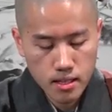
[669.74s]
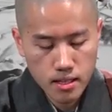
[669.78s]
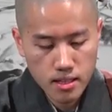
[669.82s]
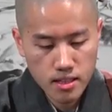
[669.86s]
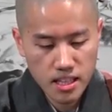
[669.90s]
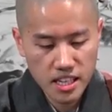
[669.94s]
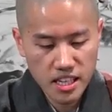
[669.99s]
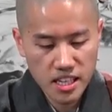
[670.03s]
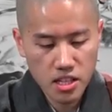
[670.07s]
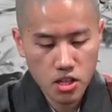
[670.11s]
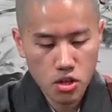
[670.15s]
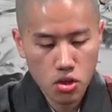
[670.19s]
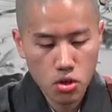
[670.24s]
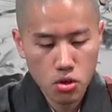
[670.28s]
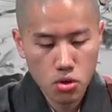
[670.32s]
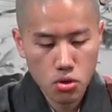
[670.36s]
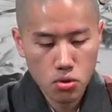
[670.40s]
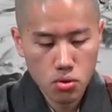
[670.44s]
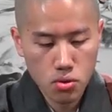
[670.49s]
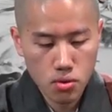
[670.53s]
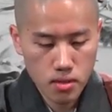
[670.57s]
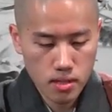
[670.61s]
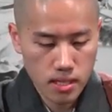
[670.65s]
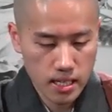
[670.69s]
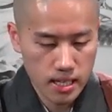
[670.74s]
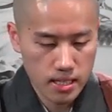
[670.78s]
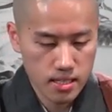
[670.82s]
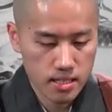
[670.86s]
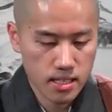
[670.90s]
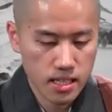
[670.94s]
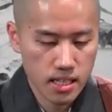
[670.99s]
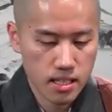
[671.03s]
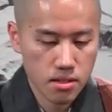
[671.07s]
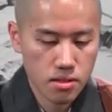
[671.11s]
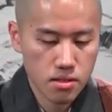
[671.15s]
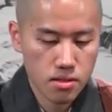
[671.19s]
Letting go, like I
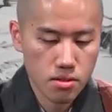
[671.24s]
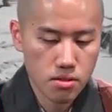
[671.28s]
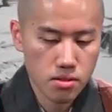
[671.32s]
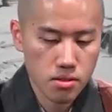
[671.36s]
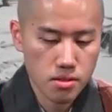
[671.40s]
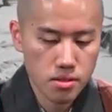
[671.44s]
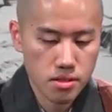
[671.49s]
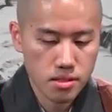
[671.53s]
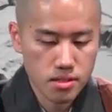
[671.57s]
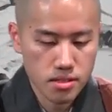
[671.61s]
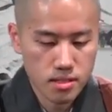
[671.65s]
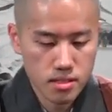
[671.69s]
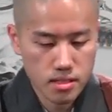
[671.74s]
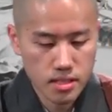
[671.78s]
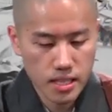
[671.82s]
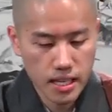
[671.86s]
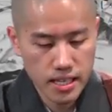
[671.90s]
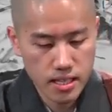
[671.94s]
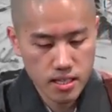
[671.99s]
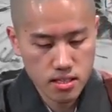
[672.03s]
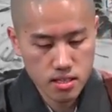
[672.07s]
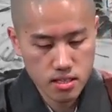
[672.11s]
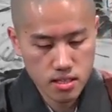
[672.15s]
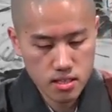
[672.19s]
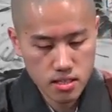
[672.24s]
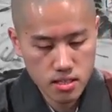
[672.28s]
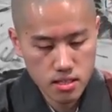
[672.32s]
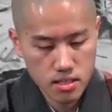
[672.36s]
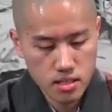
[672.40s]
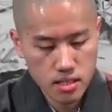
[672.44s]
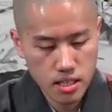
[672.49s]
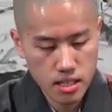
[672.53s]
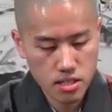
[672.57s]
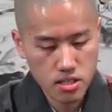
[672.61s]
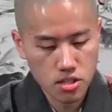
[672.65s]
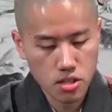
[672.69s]
said earlier, takes
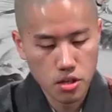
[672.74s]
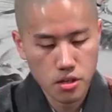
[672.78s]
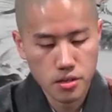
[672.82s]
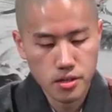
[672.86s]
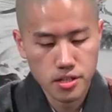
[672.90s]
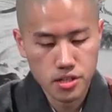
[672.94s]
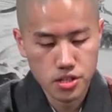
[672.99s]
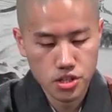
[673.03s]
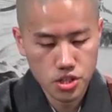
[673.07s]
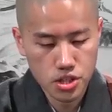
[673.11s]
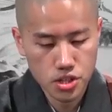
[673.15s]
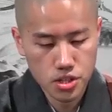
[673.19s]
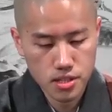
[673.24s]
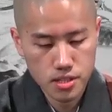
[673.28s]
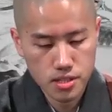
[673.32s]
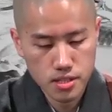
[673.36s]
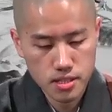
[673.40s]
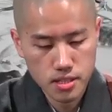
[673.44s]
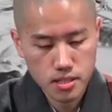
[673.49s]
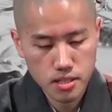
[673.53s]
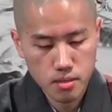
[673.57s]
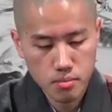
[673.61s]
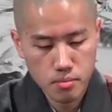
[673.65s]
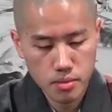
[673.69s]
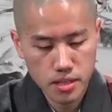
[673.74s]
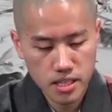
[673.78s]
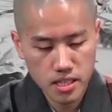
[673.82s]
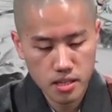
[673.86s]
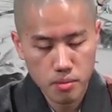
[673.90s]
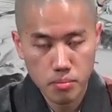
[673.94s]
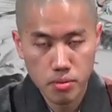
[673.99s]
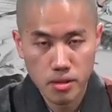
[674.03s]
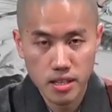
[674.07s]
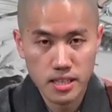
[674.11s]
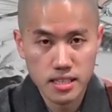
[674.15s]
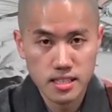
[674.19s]
courage. Being
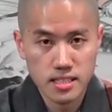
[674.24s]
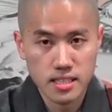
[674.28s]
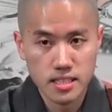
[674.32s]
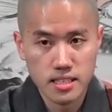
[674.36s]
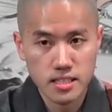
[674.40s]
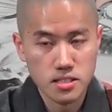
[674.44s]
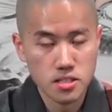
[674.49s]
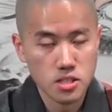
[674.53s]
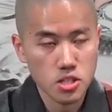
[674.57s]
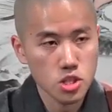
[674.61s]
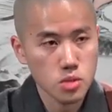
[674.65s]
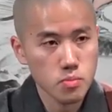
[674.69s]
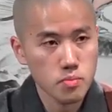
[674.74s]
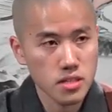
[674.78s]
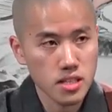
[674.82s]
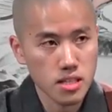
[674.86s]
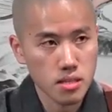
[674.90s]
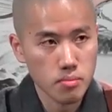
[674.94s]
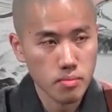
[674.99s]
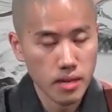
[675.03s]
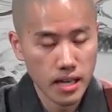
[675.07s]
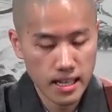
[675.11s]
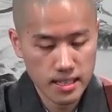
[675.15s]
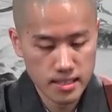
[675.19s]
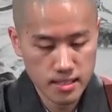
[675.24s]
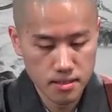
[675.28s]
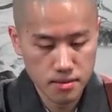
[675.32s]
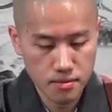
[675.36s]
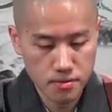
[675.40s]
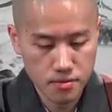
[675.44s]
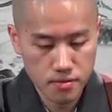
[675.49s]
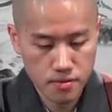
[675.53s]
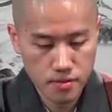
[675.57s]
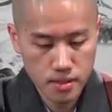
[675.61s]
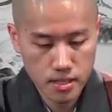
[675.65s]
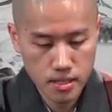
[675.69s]
complacent is just being
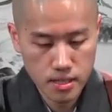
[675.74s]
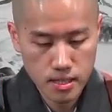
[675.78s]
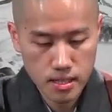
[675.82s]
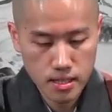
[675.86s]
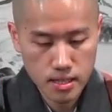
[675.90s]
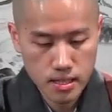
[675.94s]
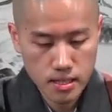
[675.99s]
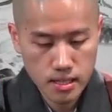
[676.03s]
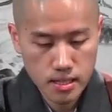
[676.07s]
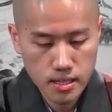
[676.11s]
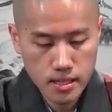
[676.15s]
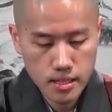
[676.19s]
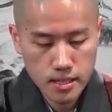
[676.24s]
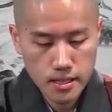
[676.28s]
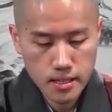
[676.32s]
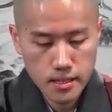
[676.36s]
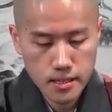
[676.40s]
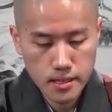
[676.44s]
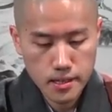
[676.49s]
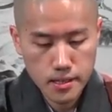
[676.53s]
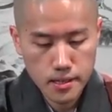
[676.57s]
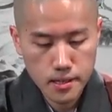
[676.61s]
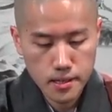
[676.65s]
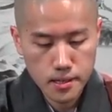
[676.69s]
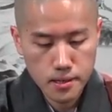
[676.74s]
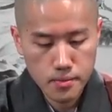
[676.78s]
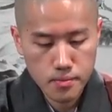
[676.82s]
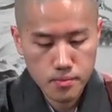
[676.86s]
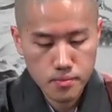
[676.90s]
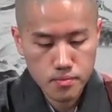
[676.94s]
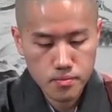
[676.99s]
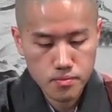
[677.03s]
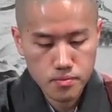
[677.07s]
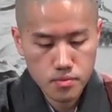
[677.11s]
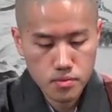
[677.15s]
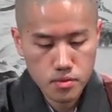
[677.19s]
passive.
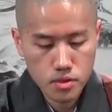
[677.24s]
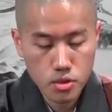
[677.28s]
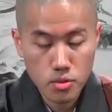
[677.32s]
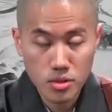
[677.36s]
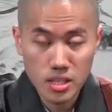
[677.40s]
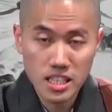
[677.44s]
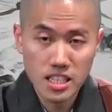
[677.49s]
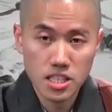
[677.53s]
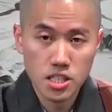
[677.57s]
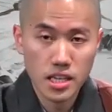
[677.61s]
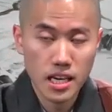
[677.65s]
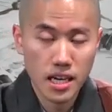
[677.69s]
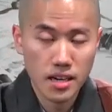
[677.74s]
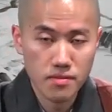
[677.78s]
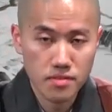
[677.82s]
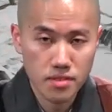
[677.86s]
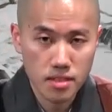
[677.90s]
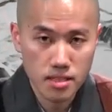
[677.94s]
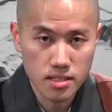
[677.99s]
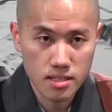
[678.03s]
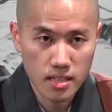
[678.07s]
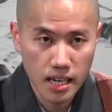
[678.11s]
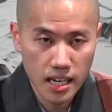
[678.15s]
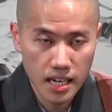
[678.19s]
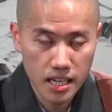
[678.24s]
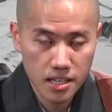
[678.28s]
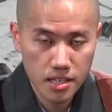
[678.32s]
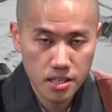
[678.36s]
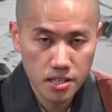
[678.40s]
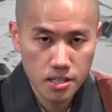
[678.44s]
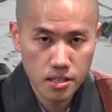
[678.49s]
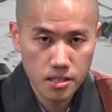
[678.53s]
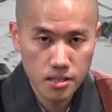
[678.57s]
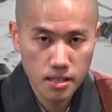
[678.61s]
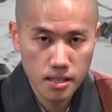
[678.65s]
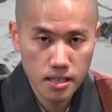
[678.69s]
You need to have
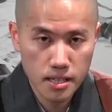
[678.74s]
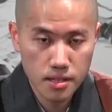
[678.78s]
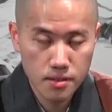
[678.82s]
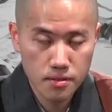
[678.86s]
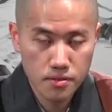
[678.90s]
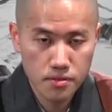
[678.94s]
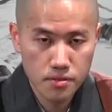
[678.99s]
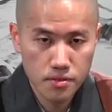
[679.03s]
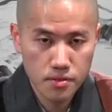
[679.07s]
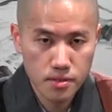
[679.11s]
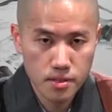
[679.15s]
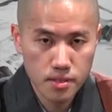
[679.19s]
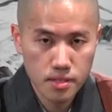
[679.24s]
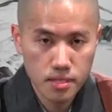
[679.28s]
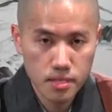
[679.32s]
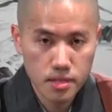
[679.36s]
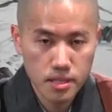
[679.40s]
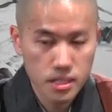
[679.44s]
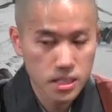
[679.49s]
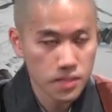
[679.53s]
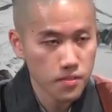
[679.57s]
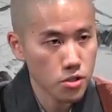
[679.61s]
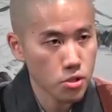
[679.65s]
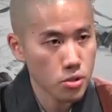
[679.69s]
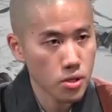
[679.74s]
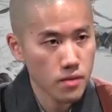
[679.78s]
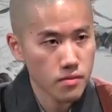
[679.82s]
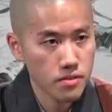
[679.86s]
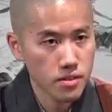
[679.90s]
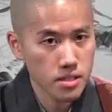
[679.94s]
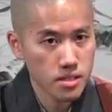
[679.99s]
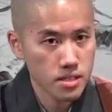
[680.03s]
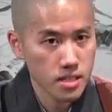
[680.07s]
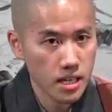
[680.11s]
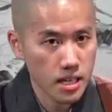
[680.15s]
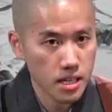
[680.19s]
desire in your life, because if you don't have
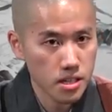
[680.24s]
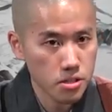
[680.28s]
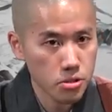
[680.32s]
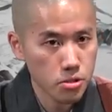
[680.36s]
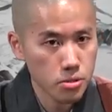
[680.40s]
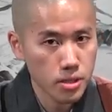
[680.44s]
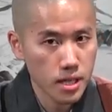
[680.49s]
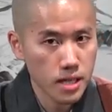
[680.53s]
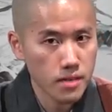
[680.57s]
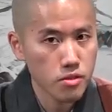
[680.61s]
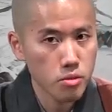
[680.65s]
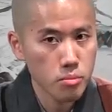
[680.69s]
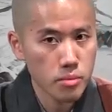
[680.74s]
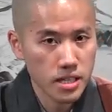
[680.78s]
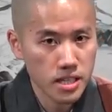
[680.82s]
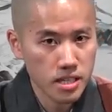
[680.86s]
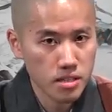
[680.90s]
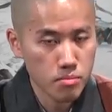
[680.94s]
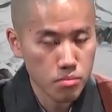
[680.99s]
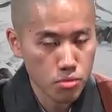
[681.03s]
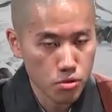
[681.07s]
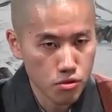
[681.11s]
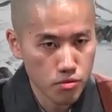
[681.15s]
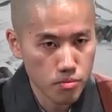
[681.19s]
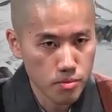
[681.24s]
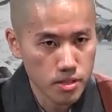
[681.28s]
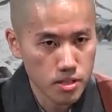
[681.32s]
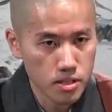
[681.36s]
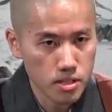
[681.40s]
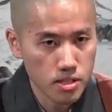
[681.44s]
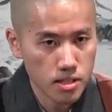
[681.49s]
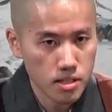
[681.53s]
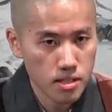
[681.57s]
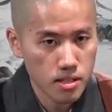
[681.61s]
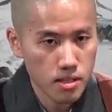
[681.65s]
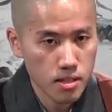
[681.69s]
a desire, you'll never make
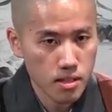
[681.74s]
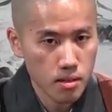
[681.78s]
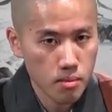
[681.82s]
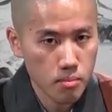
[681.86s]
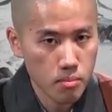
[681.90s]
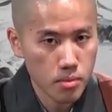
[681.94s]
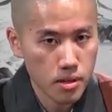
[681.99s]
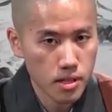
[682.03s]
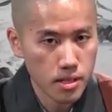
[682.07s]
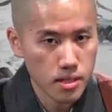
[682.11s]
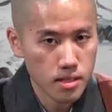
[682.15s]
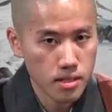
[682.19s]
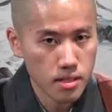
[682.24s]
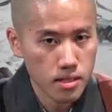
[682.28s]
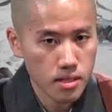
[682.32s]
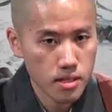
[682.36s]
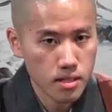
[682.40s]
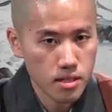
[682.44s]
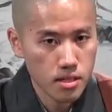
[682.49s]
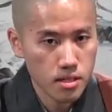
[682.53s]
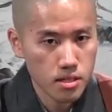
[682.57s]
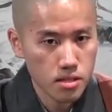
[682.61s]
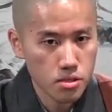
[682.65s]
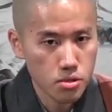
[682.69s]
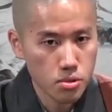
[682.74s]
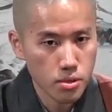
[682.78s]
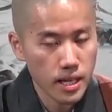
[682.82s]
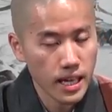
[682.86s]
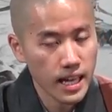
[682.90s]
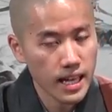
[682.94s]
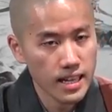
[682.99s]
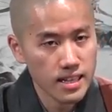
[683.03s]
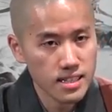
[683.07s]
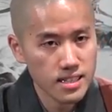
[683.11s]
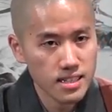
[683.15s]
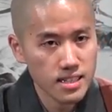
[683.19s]
improvements. But you
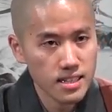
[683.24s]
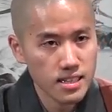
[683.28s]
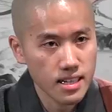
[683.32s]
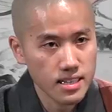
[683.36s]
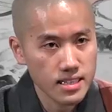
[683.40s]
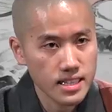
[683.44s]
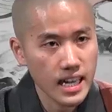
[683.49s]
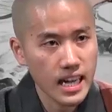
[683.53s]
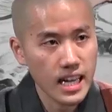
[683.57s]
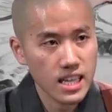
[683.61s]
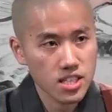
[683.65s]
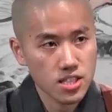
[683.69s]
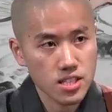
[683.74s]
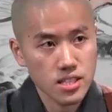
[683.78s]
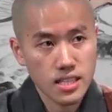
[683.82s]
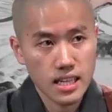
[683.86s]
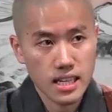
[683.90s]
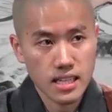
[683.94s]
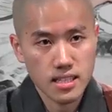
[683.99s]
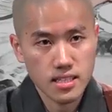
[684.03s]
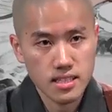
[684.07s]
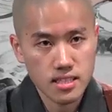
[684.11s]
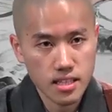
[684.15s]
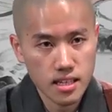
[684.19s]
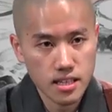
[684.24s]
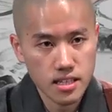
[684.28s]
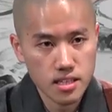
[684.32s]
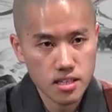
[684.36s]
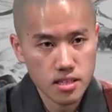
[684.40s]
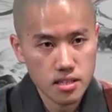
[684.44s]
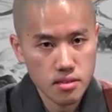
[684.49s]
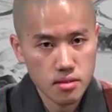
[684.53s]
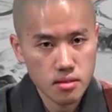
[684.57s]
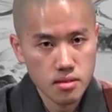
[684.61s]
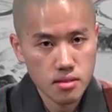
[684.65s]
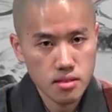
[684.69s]
can't attach to that
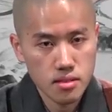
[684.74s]
desire.